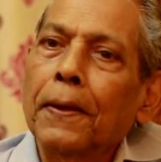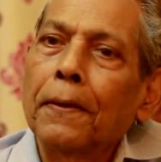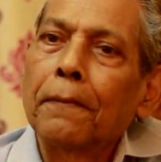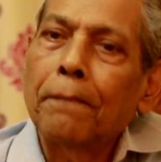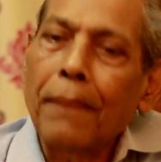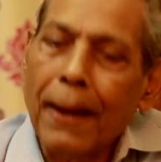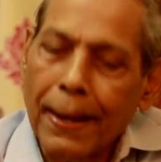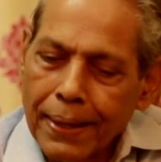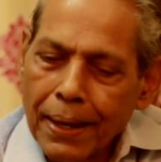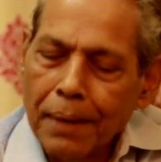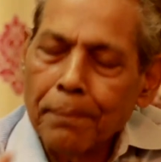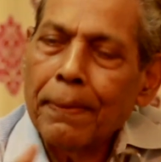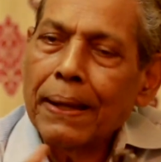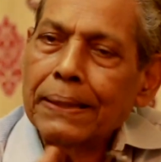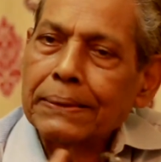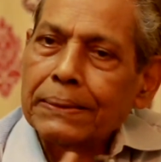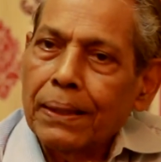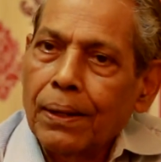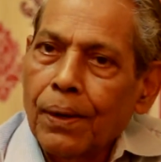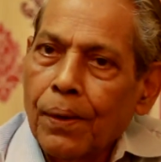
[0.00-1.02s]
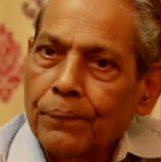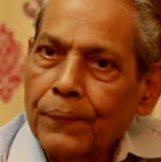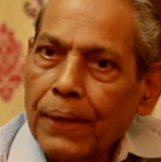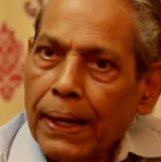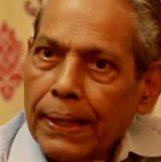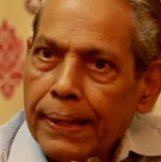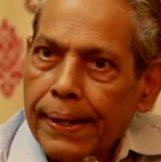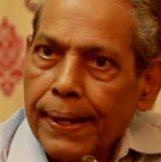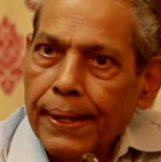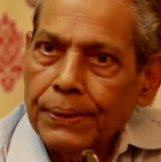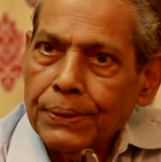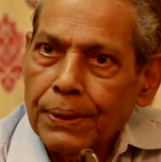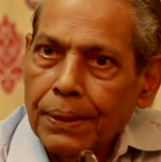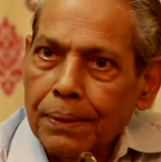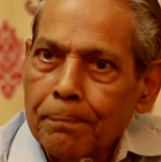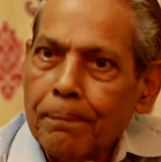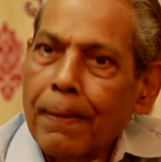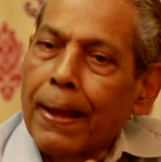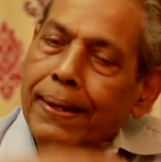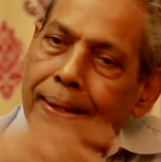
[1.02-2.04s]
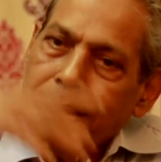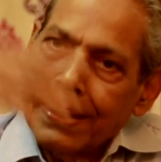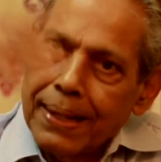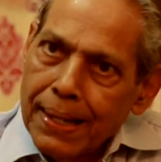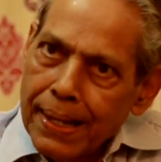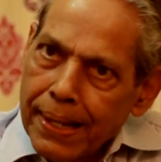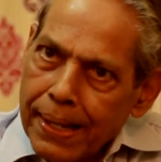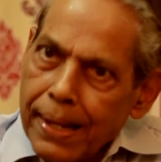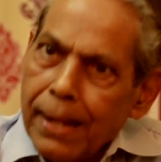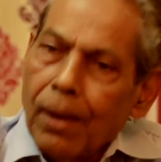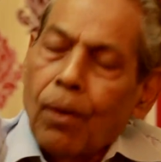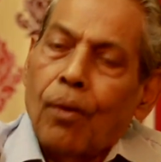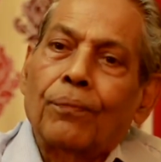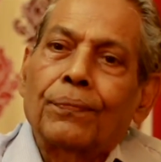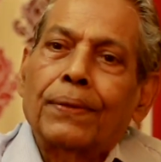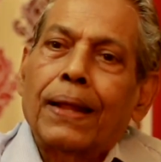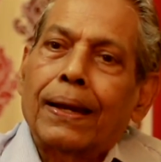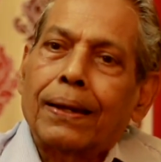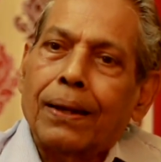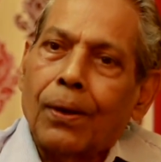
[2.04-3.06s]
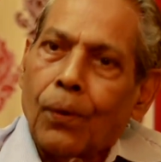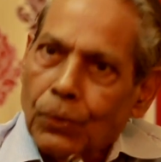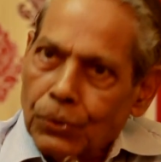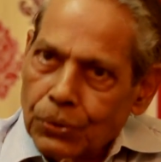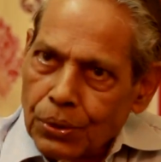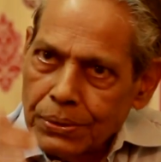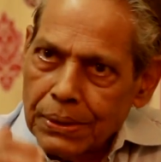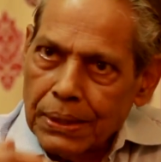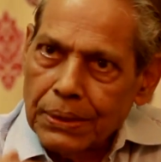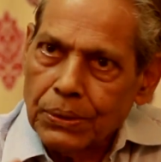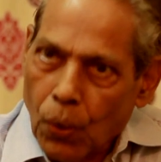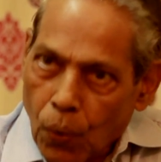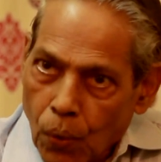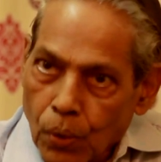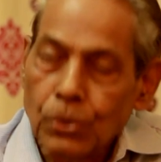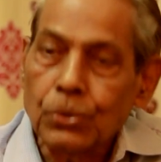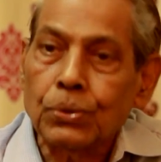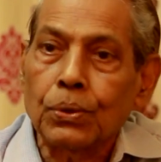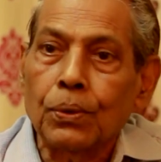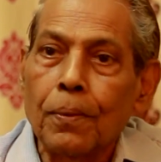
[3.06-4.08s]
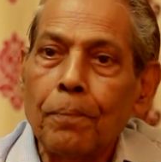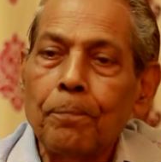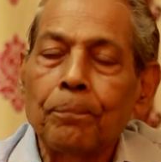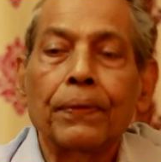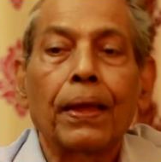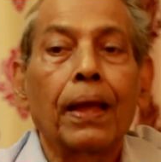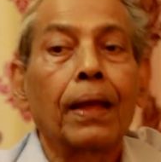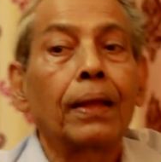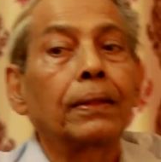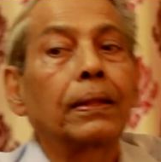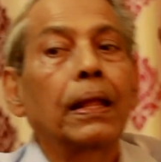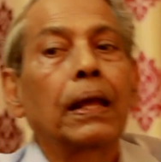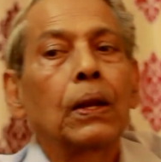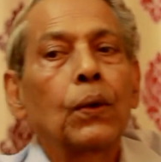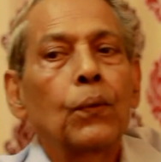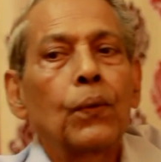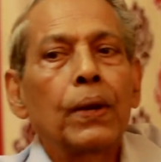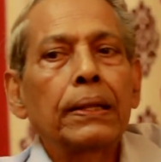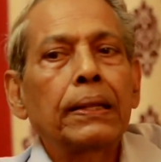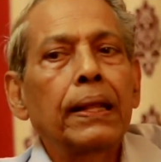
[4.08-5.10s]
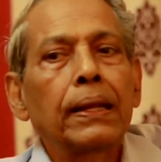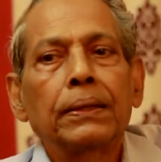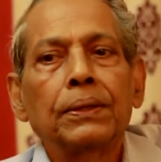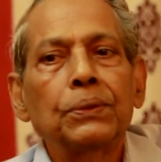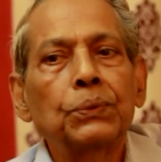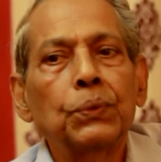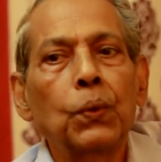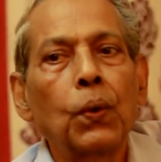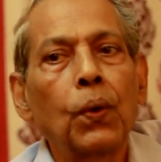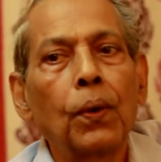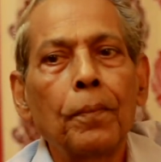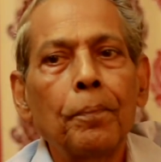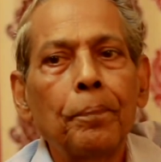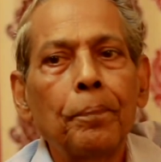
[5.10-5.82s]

part and parcel of that creation, partaking of that consciousness also, then only there is a yoga.